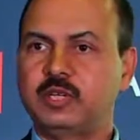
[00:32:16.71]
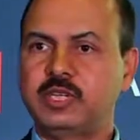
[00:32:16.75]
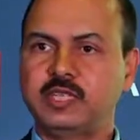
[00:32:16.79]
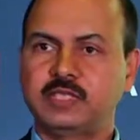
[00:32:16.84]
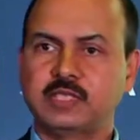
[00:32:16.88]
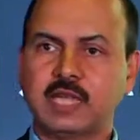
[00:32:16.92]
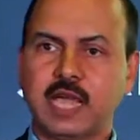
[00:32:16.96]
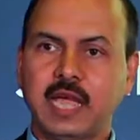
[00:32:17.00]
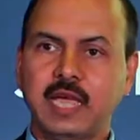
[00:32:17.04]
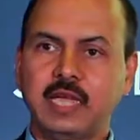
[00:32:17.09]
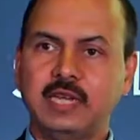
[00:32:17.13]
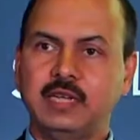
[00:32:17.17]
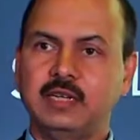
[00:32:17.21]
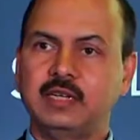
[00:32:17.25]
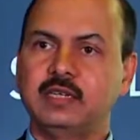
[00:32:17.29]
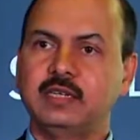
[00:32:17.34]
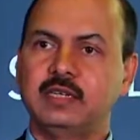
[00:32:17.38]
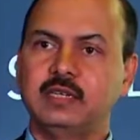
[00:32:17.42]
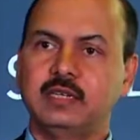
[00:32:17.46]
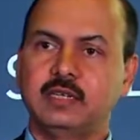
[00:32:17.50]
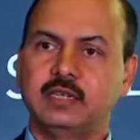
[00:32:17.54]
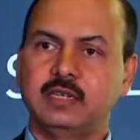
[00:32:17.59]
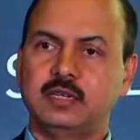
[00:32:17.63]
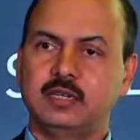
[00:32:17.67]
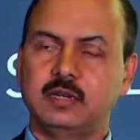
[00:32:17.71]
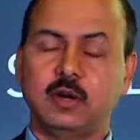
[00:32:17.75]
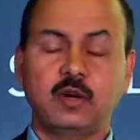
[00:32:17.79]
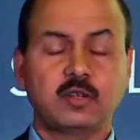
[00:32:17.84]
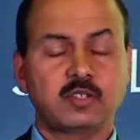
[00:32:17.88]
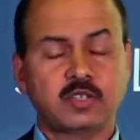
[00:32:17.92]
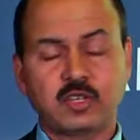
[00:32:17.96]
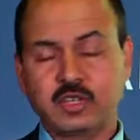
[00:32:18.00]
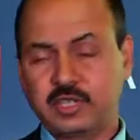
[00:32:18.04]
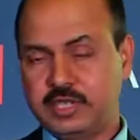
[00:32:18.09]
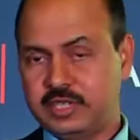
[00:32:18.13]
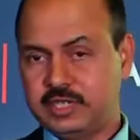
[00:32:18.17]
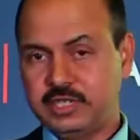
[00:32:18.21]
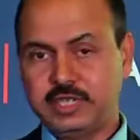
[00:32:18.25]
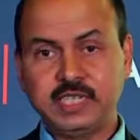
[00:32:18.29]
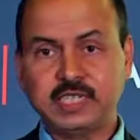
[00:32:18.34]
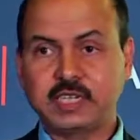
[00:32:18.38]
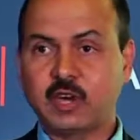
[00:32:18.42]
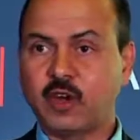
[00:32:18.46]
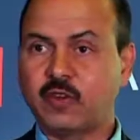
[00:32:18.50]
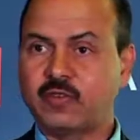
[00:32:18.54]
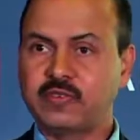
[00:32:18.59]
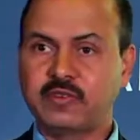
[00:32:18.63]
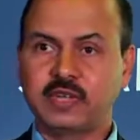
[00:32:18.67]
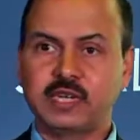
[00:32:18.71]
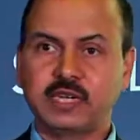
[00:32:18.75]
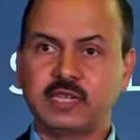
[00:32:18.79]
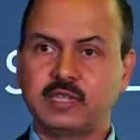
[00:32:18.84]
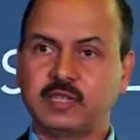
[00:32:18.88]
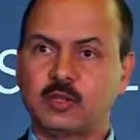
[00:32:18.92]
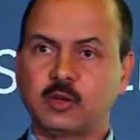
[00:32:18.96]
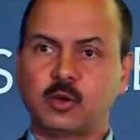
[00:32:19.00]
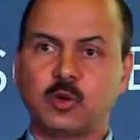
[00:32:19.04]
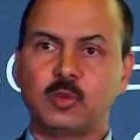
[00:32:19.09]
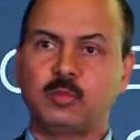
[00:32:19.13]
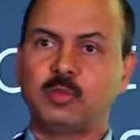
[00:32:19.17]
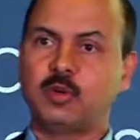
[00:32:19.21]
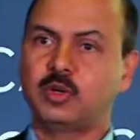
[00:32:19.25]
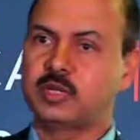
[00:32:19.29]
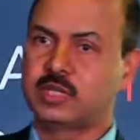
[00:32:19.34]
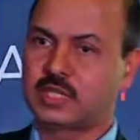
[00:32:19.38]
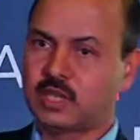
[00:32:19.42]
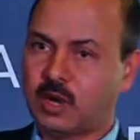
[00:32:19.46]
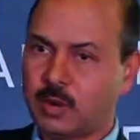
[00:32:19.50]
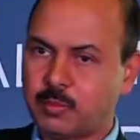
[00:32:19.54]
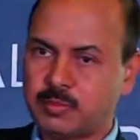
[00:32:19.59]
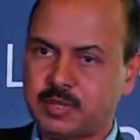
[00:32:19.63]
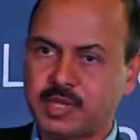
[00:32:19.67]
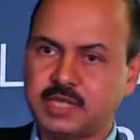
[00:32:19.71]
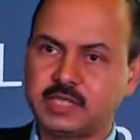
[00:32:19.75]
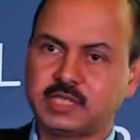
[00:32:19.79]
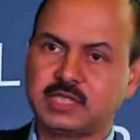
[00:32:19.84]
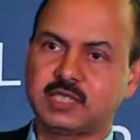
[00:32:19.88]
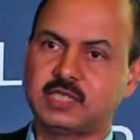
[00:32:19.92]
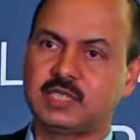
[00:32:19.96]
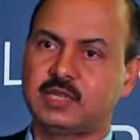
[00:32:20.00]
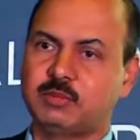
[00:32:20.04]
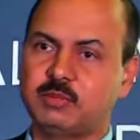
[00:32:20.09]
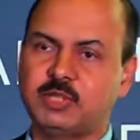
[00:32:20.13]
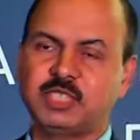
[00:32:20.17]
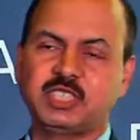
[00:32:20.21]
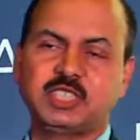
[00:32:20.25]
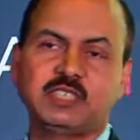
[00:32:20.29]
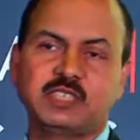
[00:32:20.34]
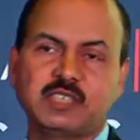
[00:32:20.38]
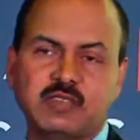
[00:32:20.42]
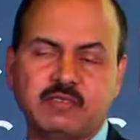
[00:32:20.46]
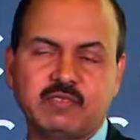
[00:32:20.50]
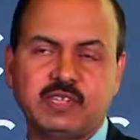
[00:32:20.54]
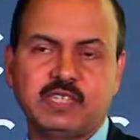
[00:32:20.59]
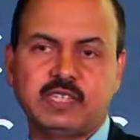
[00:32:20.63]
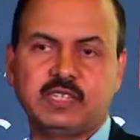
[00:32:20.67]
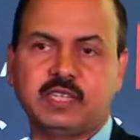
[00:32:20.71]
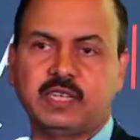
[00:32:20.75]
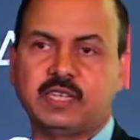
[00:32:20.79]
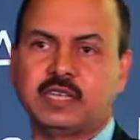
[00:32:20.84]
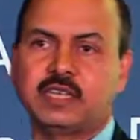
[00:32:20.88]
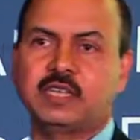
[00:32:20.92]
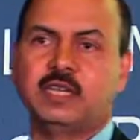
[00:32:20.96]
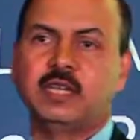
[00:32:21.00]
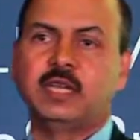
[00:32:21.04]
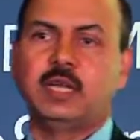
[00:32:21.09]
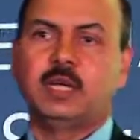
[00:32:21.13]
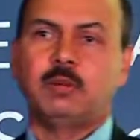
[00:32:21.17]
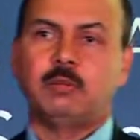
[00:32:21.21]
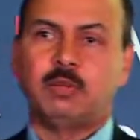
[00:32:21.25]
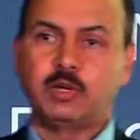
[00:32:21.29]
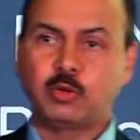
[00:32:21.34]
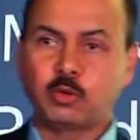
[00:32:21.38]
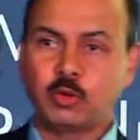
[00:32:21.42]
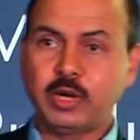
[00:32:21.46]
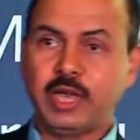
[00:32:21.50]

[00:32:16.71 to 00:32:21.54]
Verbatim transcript: you know, design uh, or sorry, reconfigure the robot, the operation, the machines, everything.